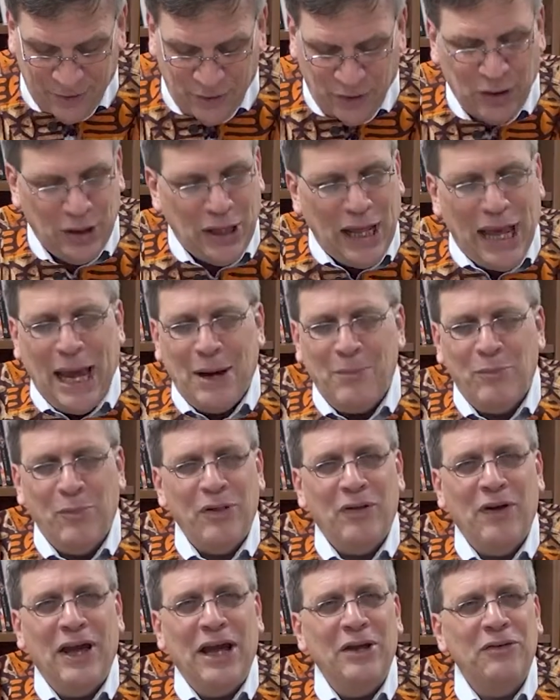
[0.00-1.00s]
The Lamb
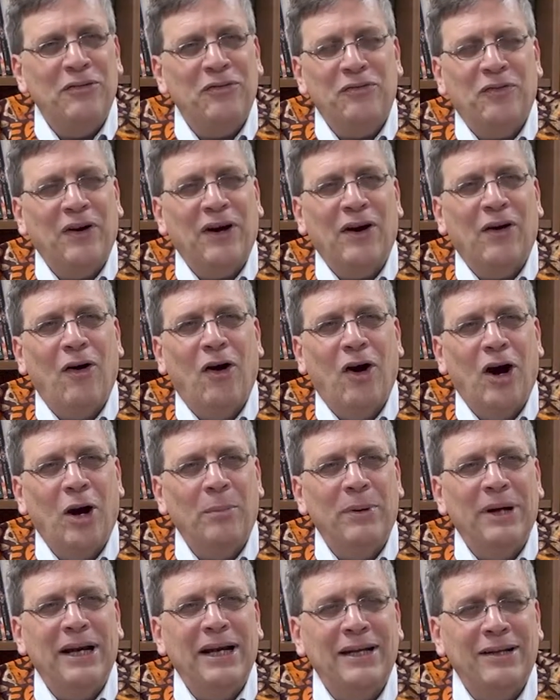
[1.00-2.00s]
with his fair
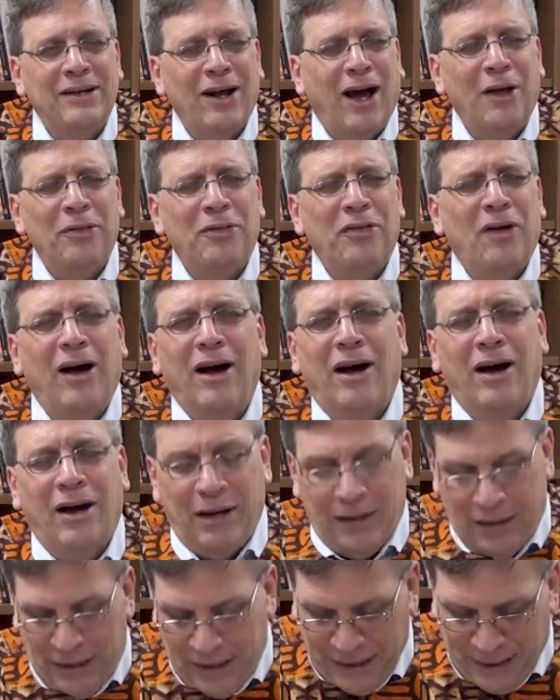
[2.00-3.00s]
army doth
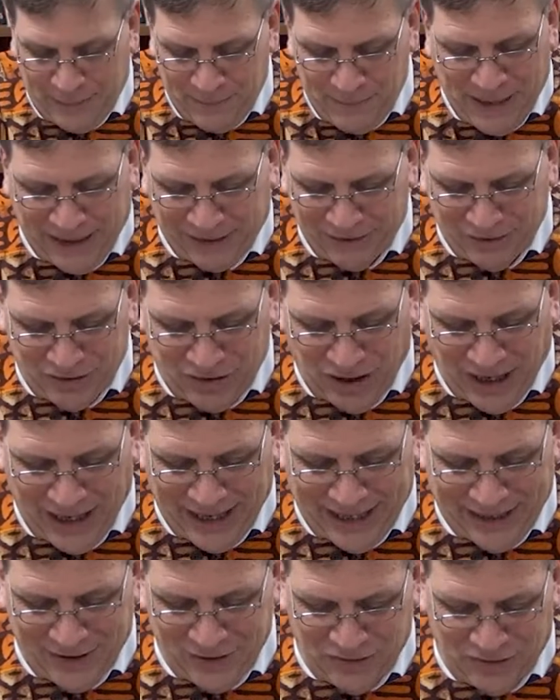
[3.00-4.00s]
on Mount
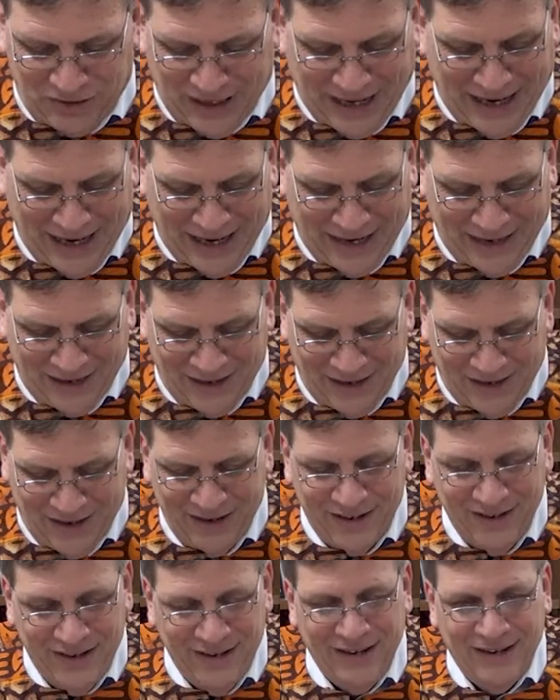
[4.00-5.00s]
Zion stand,
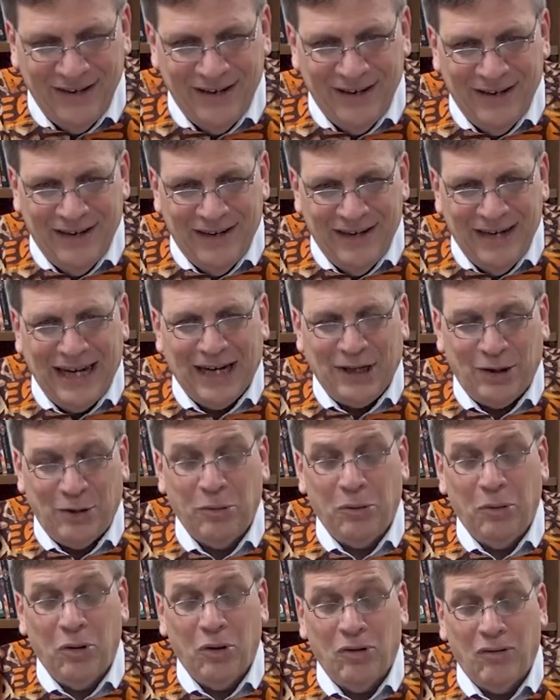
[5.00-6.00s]
and
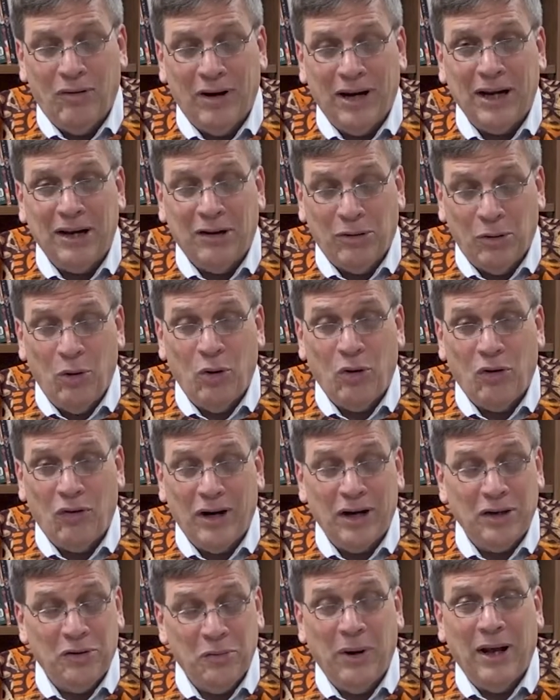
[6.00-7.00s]
glory,
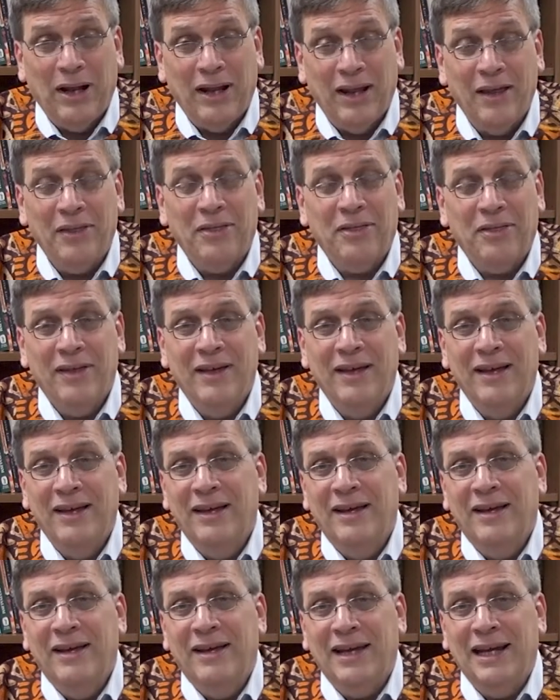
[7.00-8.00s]
glory dwelleth
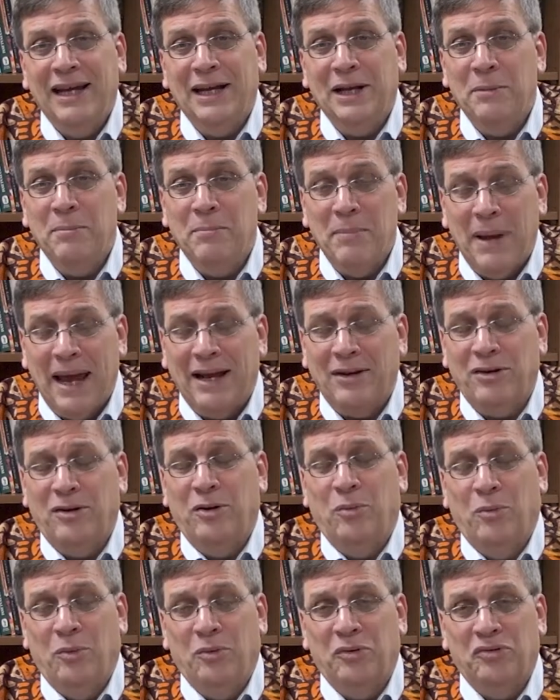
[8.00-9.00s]
in
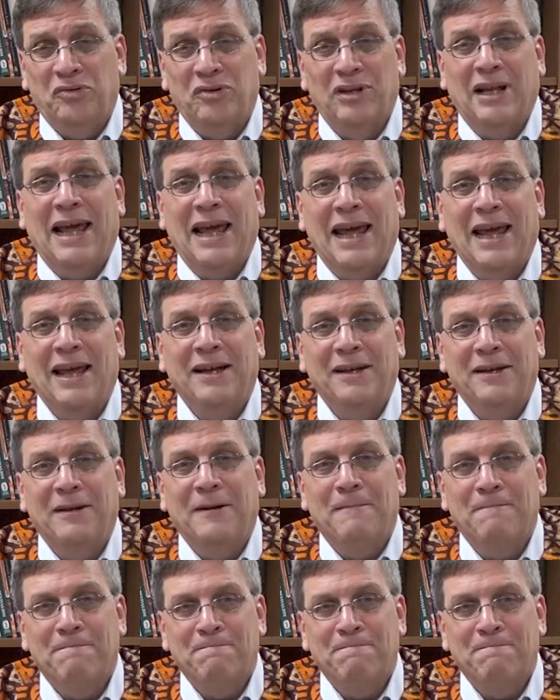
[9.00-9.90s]
Emmanuel's land.